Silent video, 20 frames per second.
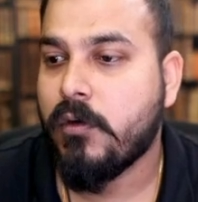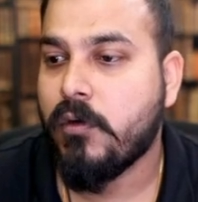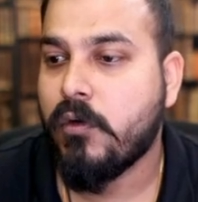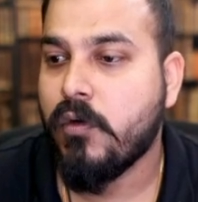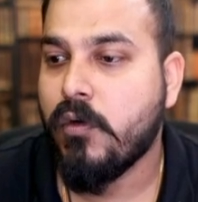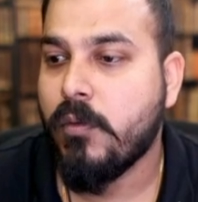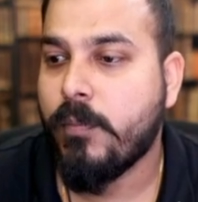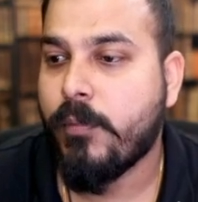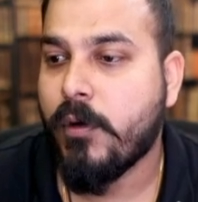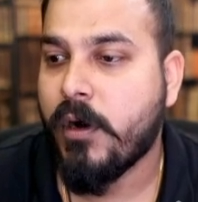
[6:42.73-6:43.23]

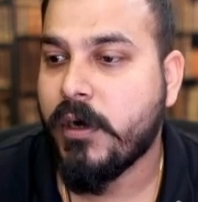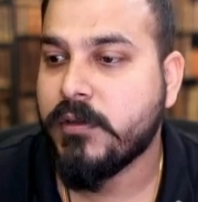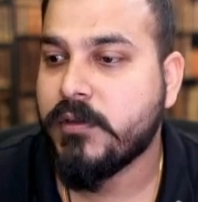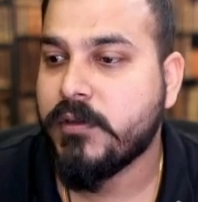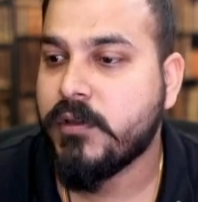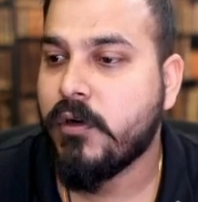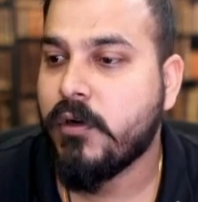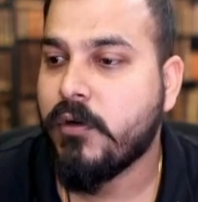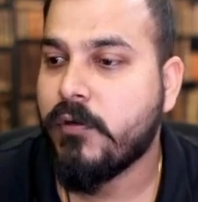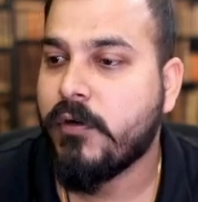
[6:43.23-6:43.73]

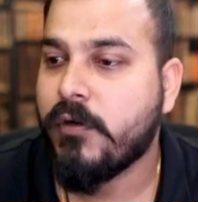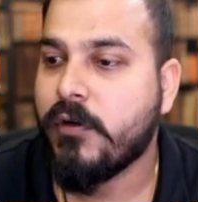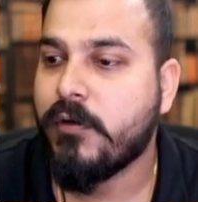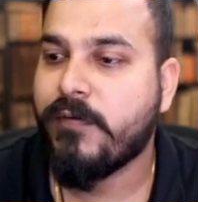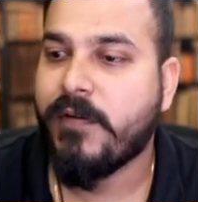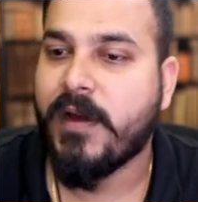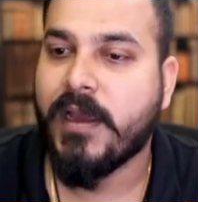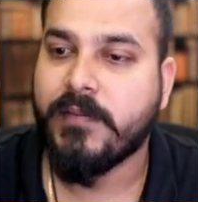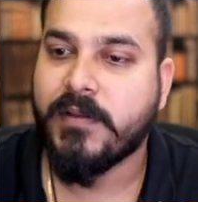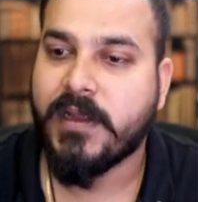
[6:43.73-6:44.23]

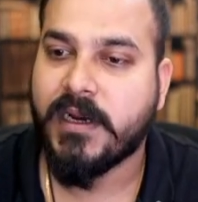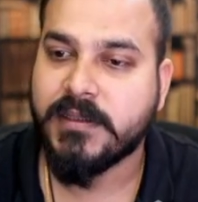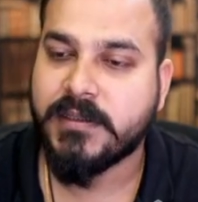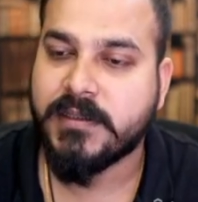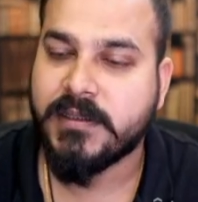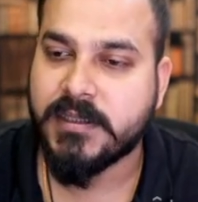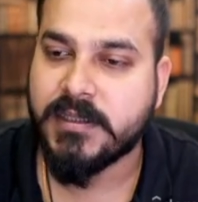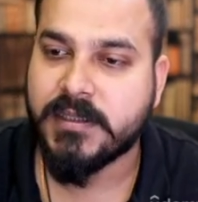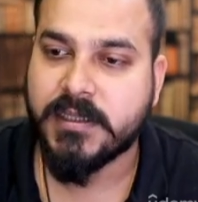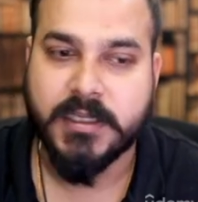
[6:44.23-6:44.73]
2.045, that is
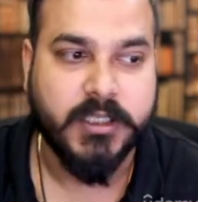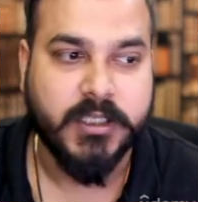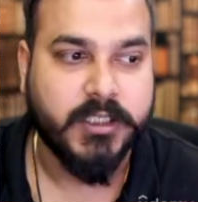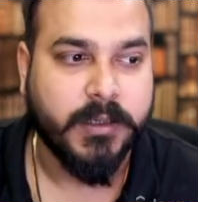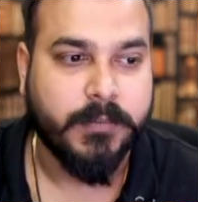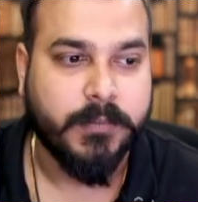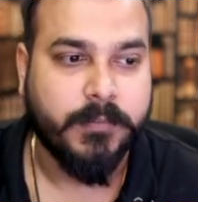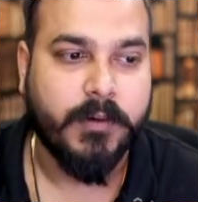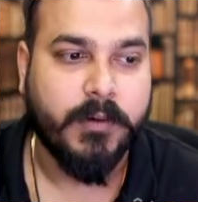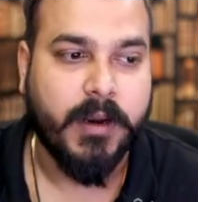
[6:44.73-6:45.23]
this
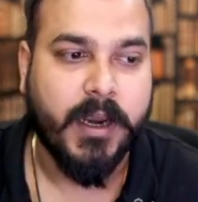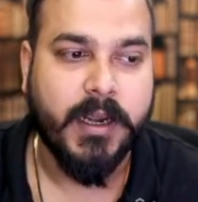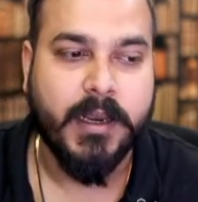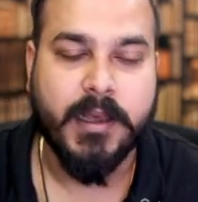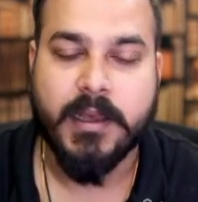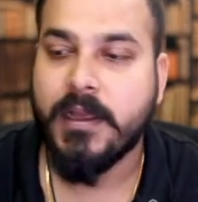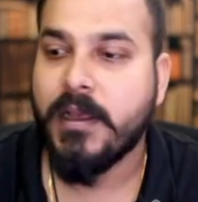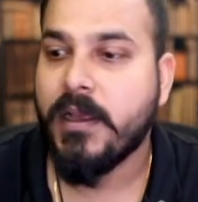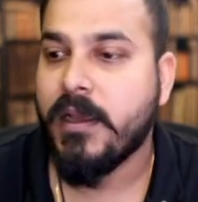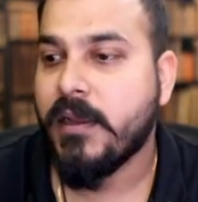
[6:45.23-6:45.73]
region,
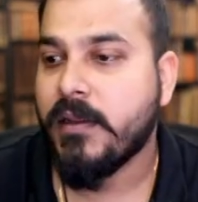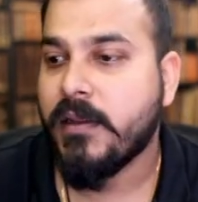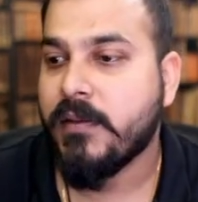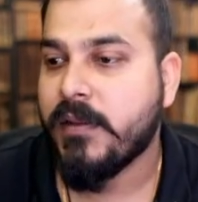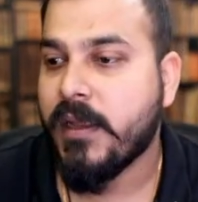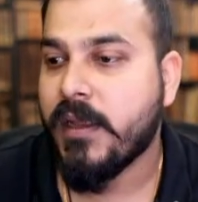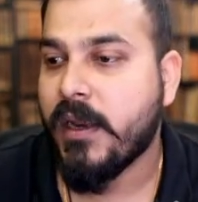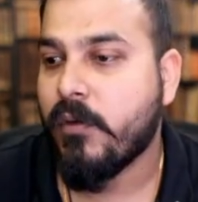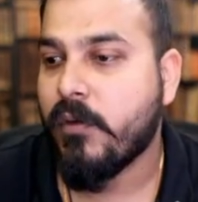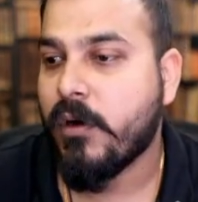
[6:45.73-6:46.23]
right?
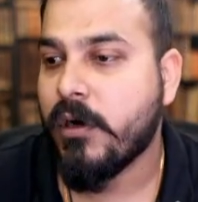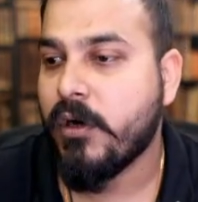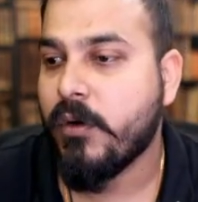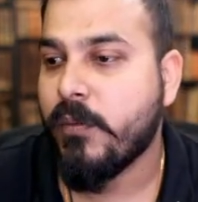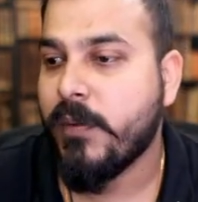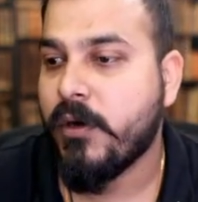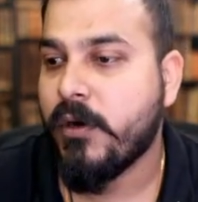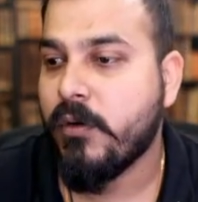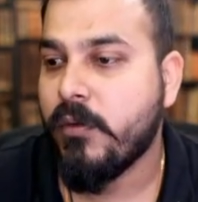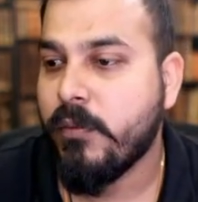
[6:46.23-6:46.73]
Then what
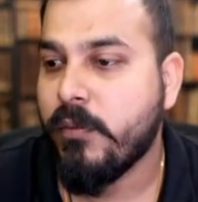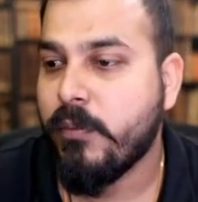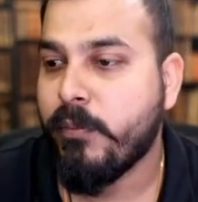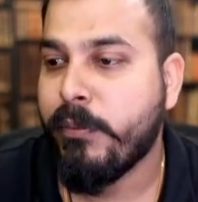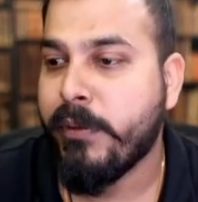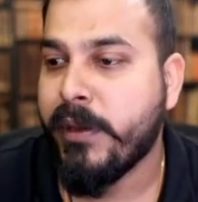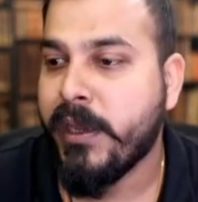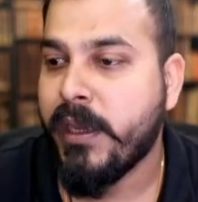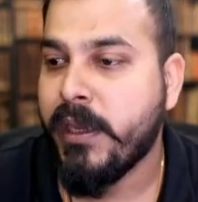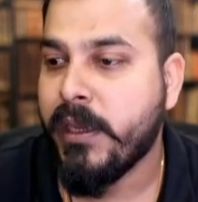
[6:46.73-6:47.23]
do?
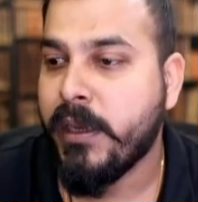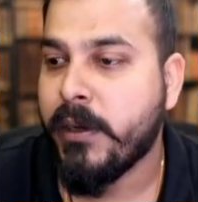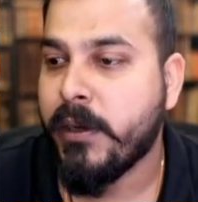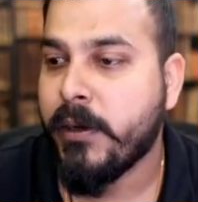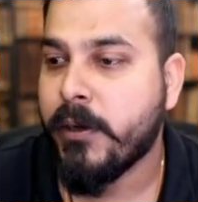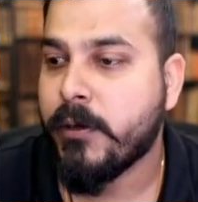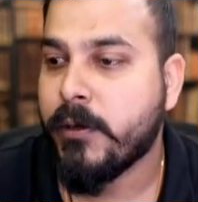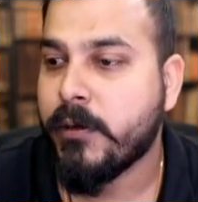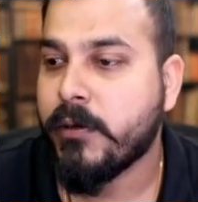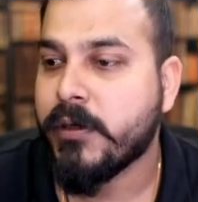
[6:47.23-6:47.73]
We
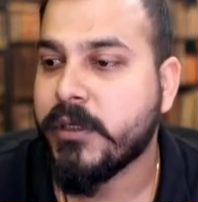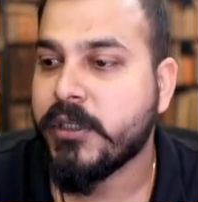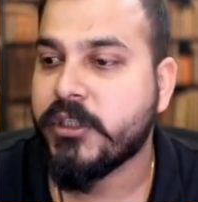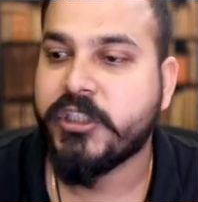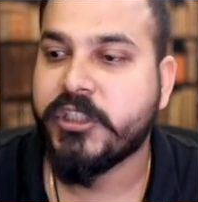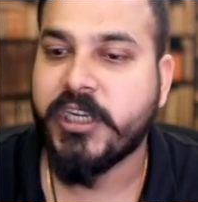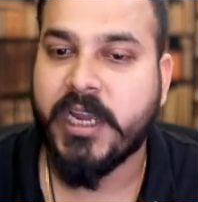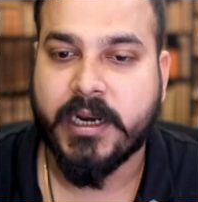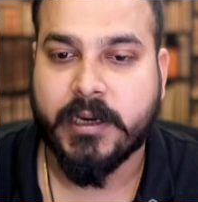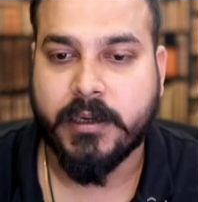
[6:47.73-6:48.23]

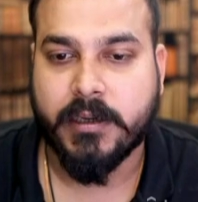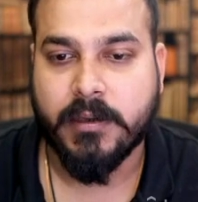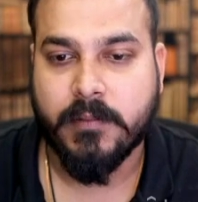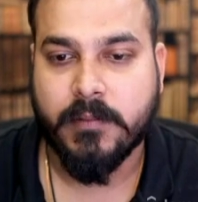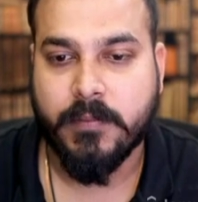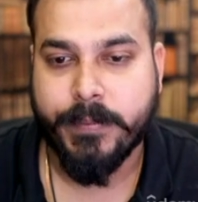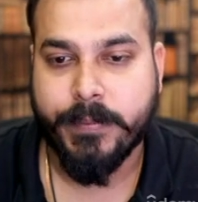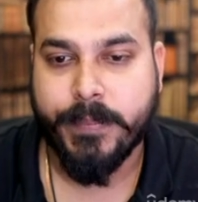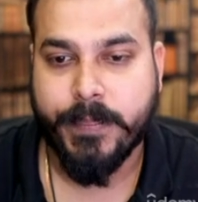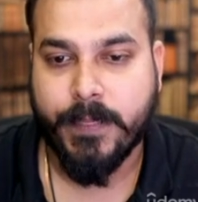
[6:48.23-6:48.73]
reject
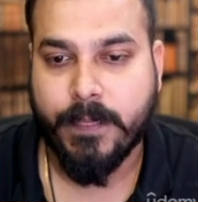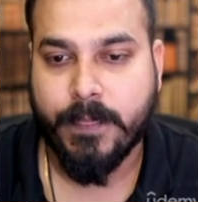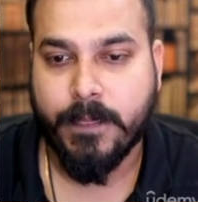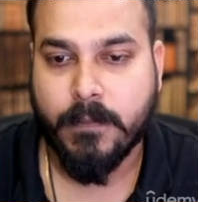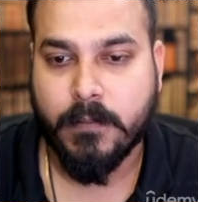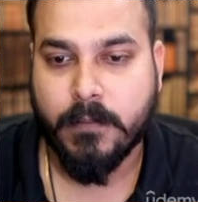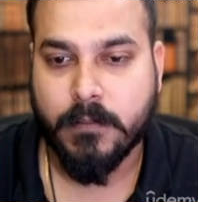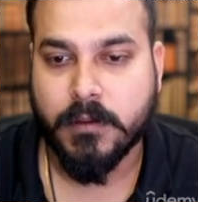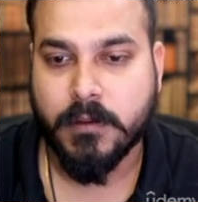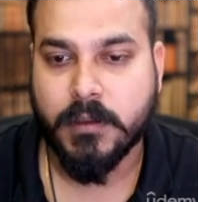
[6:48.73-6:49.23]

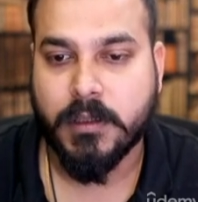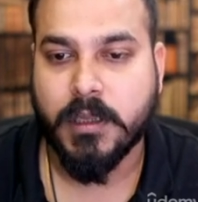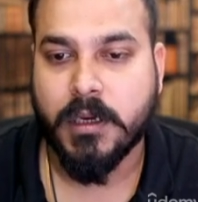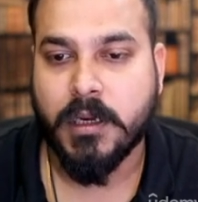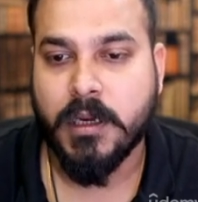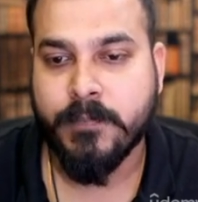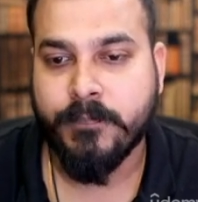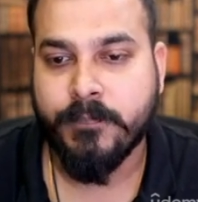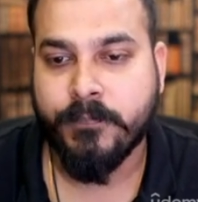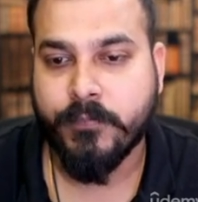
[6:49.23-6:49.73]

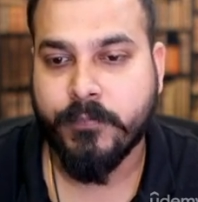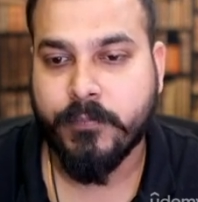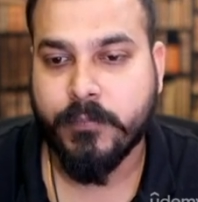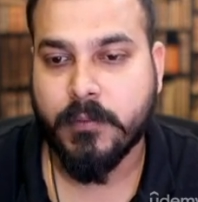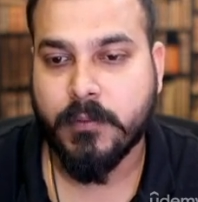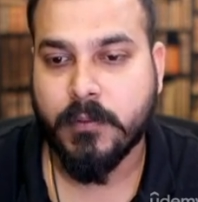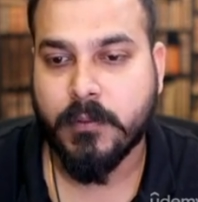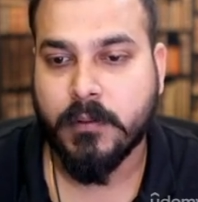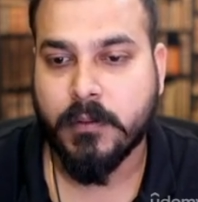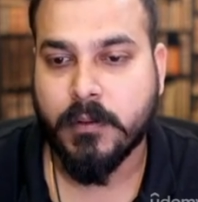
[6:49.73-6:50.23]
the
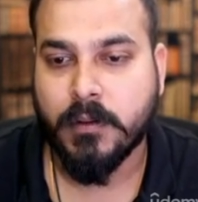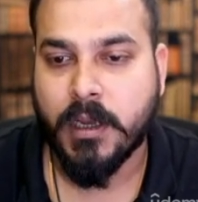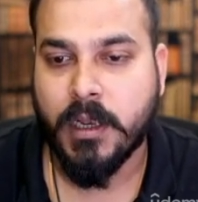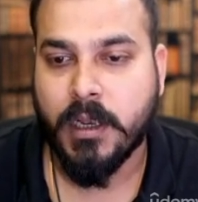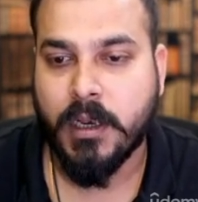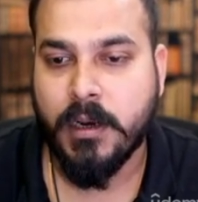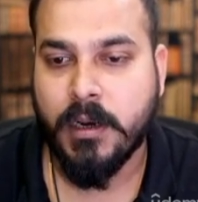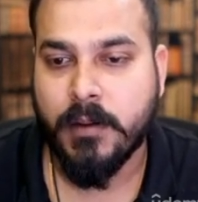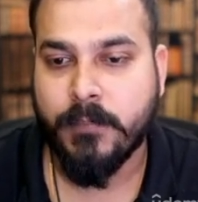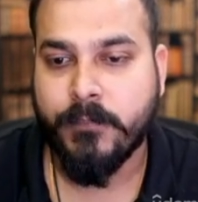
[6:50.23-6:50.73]

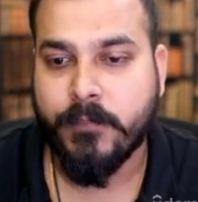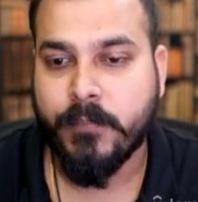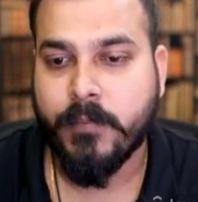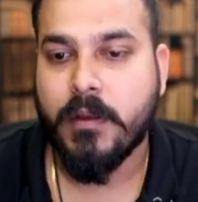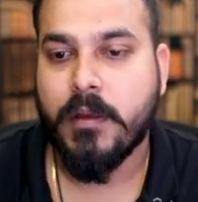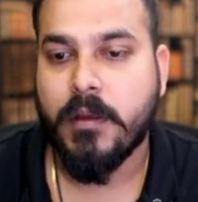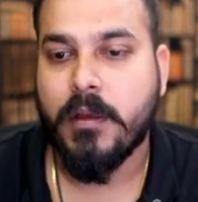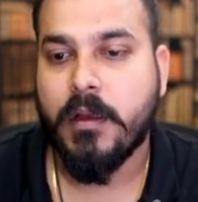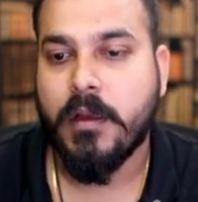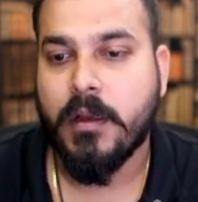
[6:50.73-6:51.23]
null
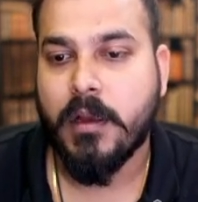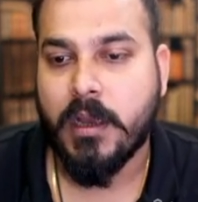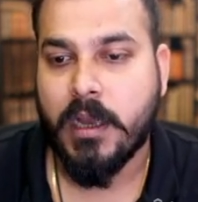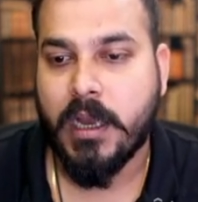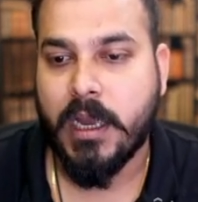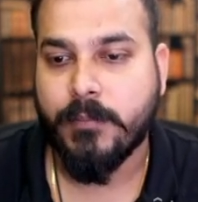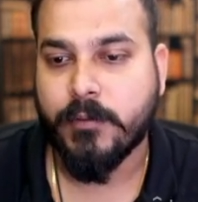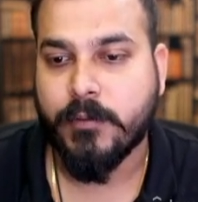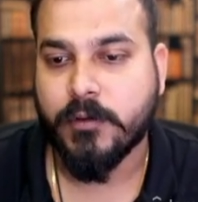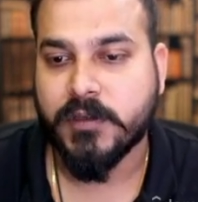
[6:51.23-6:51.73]

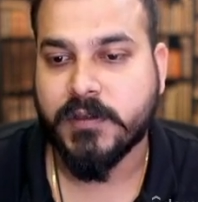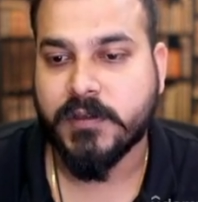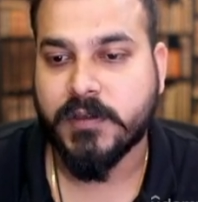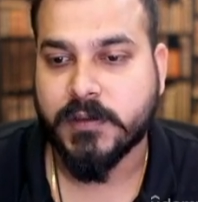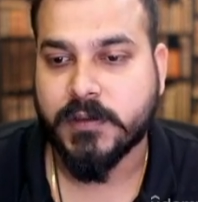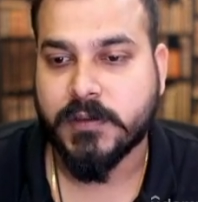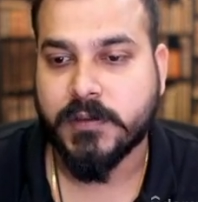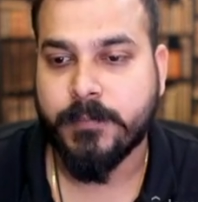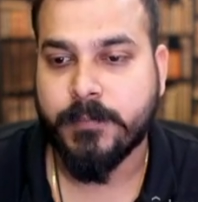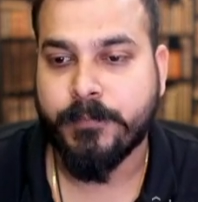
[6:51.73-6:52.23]

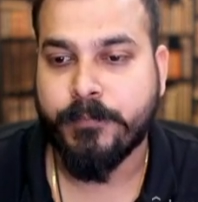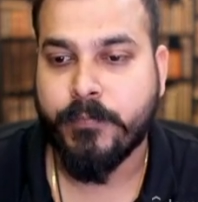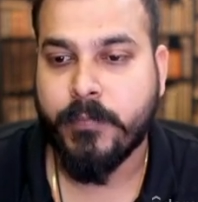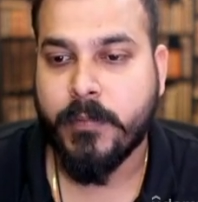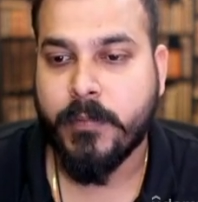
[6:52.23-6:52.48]
hypothesis.